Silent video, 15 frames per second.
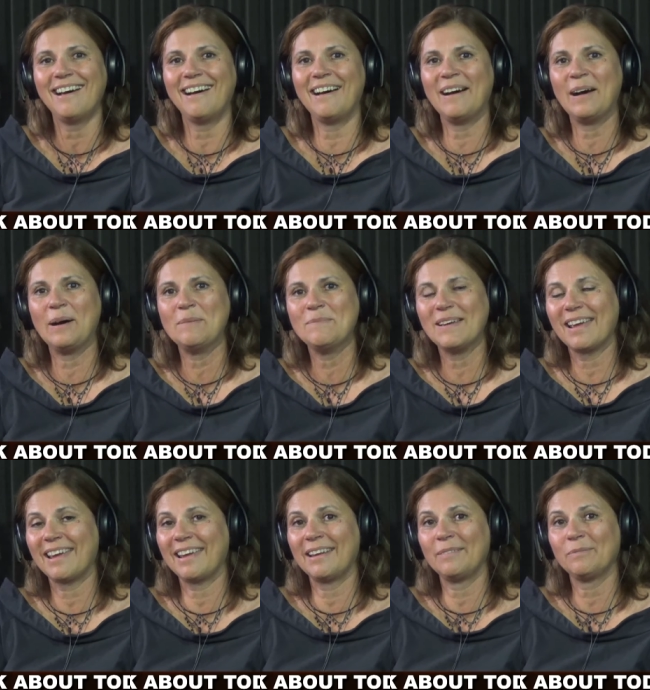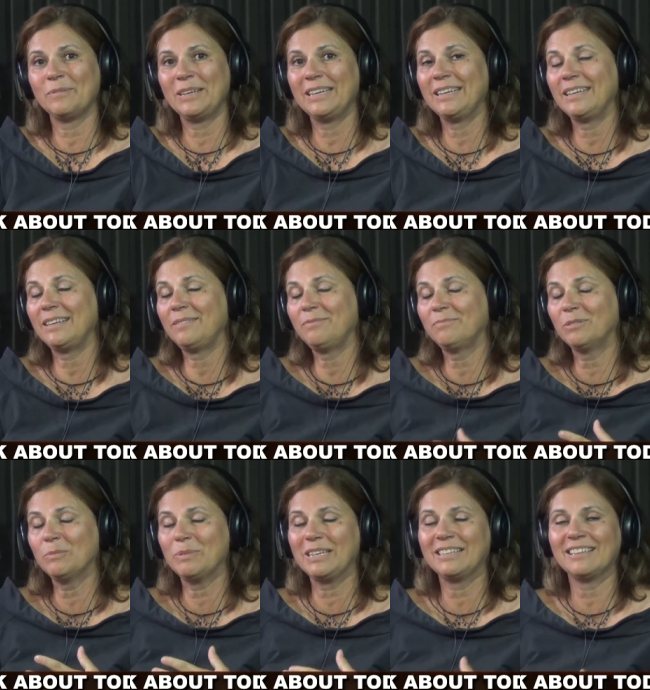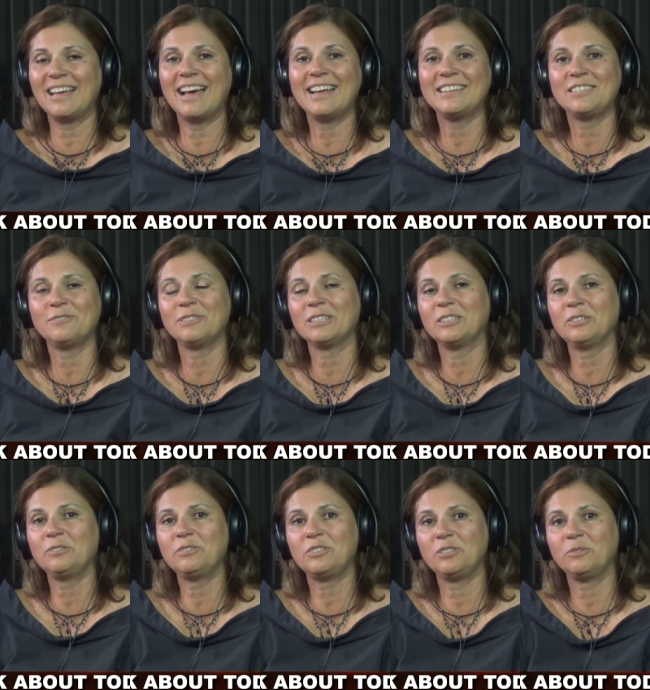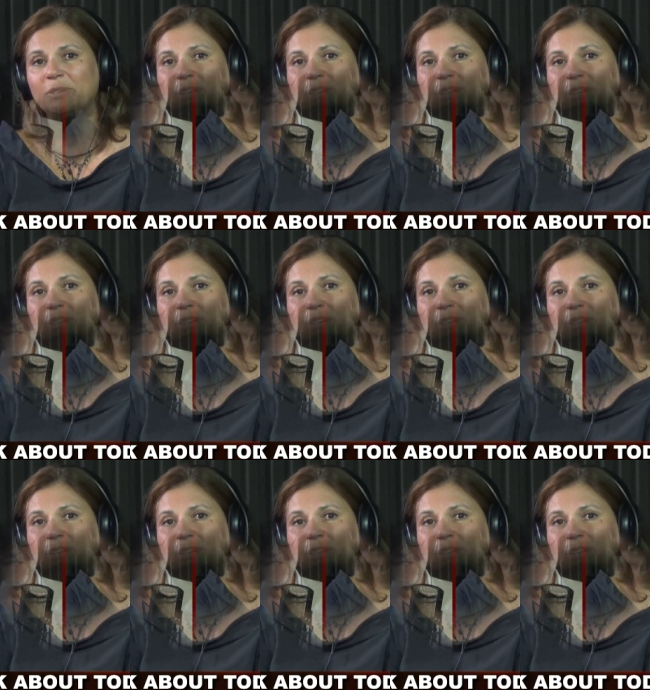And we will be glad to include you